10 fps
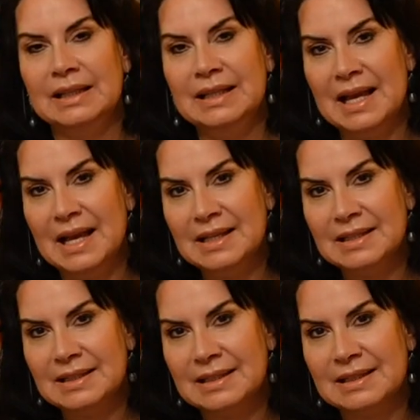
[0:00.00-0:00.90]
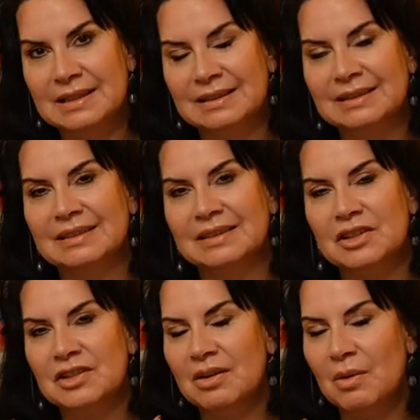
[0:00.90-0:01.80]
Yes?
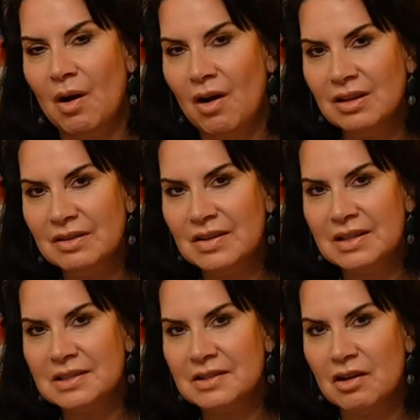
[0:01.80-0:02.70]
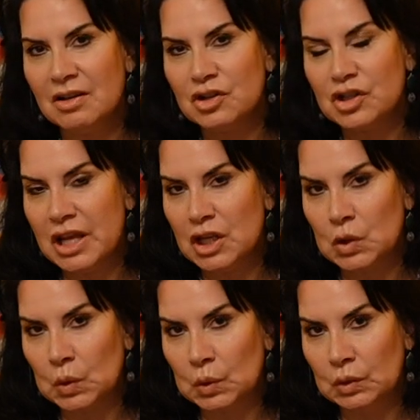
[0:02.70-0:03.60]
So, all of this knowledge that
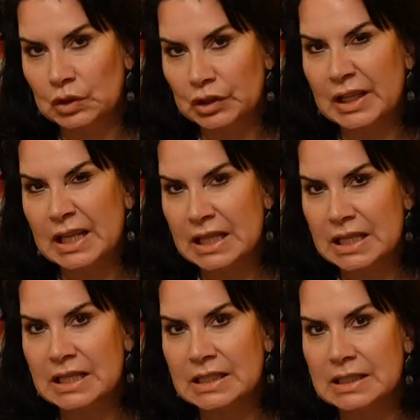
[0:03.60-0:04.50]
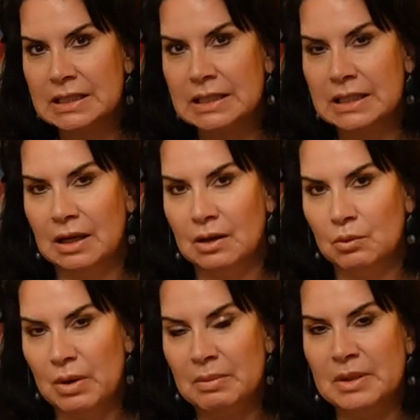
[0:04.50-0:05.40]
you're learning this
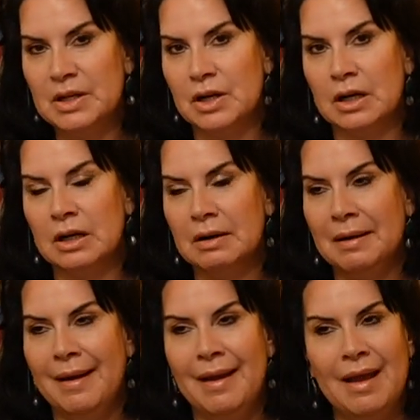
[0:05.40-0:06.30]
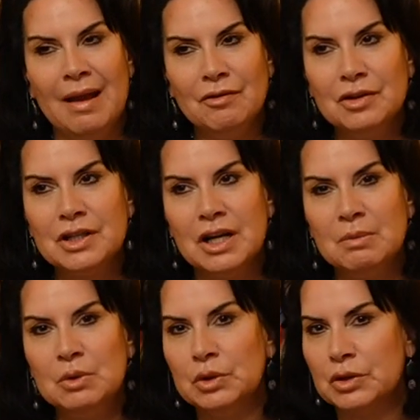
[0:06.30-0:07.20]
webinar, every
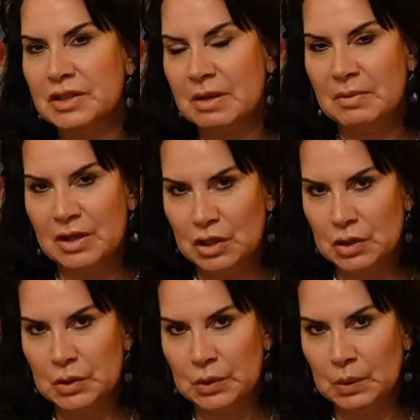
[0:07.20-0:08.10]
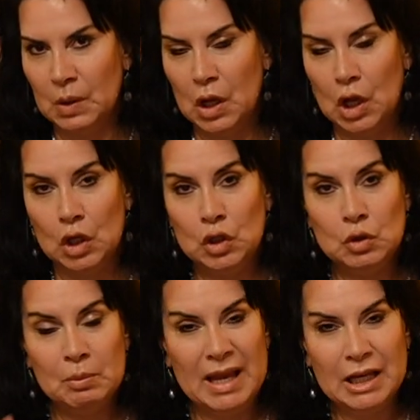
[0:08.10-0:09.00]
time you learn something new,
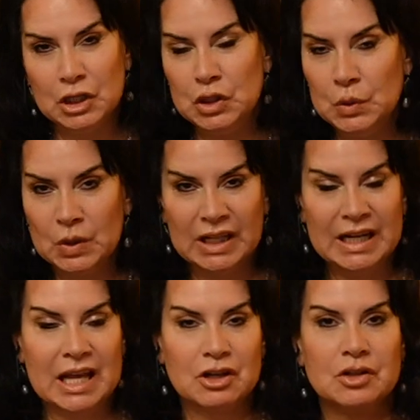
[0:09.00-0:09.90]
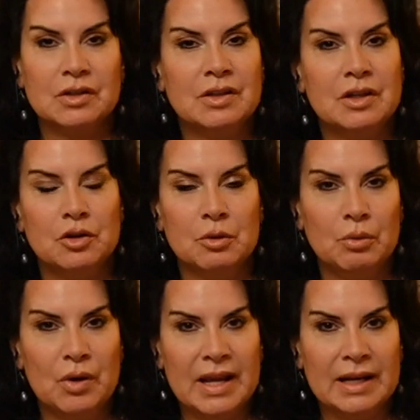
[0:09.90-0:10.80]
you make new connections in your
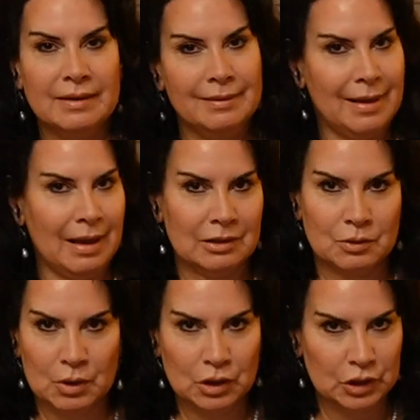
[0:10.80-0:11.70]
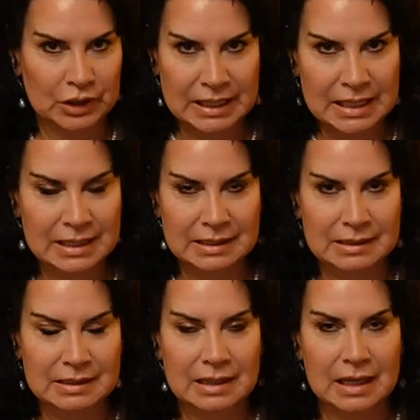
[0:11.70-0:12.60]
brain. That's what learning
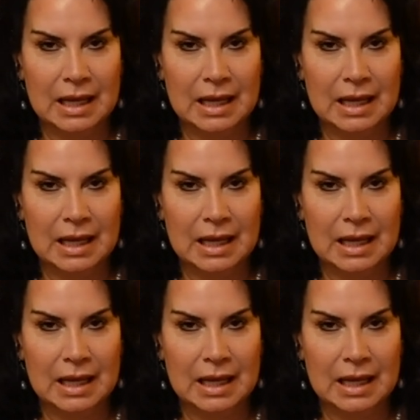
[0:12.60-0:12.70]
is.